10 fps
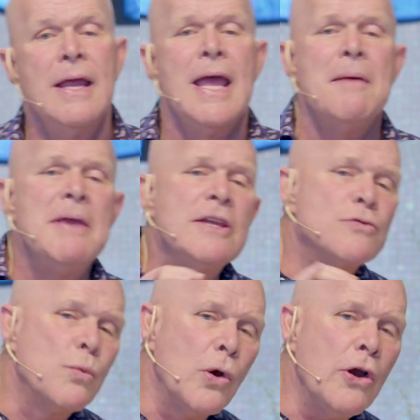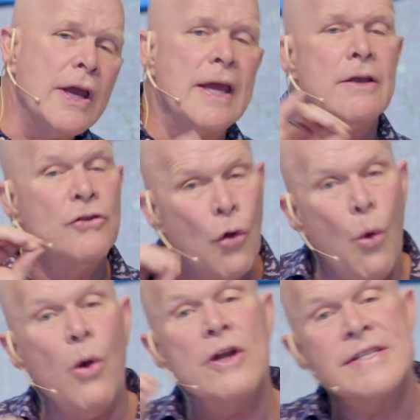It means working
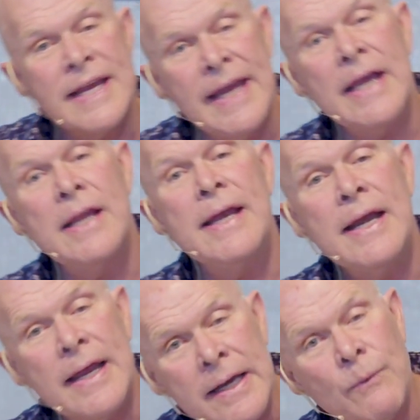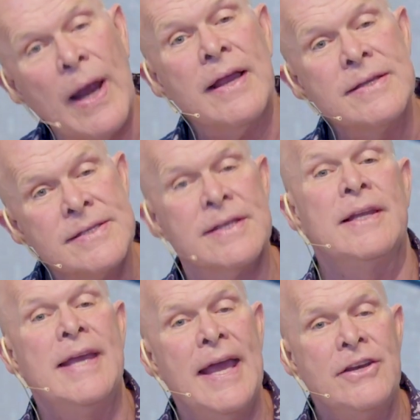towards healing and
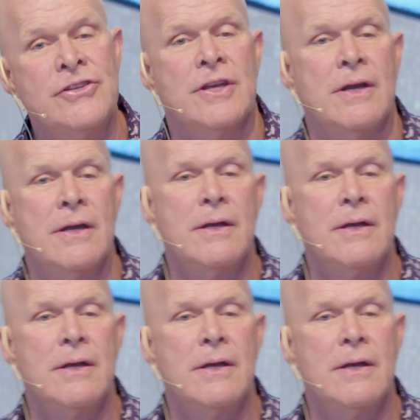reconciliation.